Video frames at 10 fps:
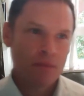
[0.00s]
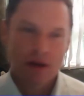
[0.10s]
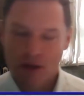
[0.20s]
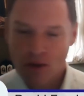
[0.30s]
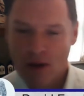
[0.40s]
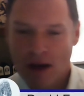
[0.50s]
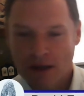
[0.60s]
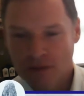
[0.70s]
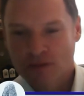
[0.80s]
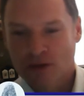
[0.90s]
a
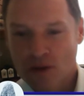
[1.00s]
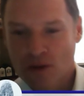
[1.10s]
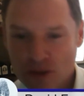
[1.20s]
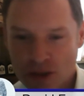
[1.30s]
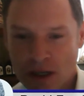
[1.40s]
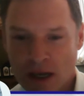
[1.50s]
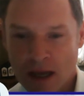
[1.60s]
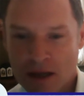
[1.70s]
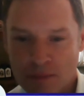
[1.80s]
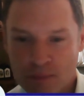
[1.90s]
co-active coach
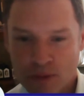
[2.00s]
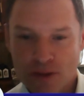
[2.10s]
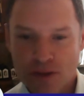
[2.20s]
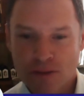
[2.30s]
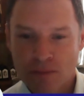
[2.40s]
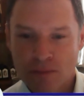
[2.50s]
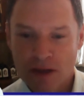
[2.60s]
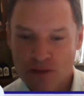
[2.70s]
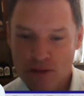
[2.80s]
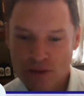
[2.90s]
and a personal
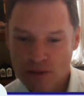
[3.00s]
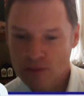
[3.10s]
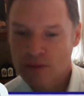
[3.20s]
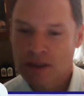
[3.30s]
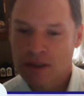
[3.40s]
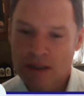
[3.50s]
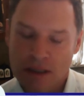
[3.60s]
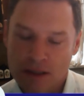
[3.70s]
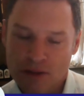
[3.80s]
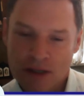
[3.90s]
mentor who
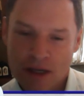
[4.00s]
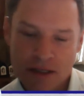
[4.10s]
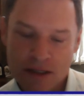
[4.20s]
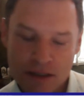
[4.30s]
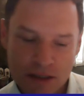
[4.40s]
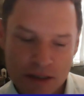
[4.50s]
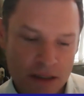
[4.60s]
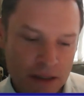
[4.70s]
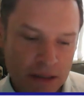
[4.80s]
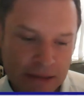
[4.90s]
creates
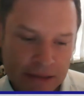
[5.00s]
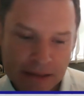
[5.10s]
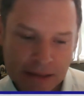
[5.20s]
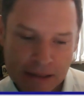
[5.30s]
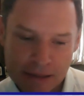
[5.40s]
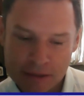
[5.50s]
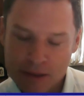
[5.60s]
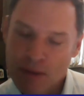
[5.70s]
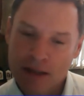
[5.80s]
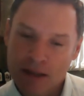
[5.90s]

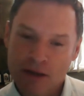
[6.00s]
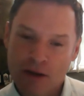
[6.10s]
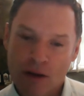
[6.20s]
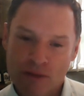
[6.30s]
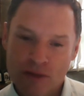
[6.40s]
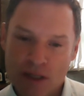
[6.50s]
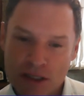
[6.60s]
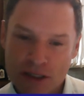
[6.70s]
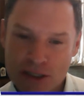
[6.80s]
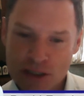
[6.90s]
compelling
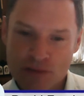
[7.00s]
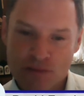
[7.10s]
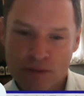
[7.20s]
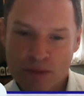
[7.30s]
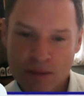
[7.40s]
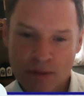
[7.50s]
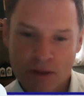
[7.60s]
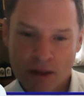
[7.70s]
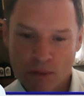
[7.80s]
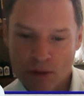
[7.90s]
conversations for the people
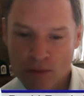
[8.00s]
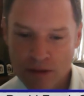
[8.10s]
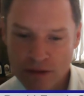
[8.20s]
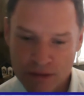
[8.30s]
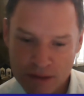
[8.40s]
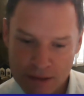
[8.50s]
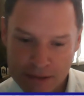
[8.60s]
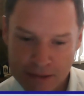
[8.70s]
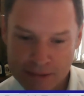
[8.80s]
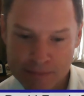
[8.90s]
I work with.
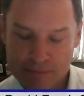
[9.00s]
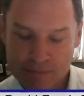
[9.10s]
And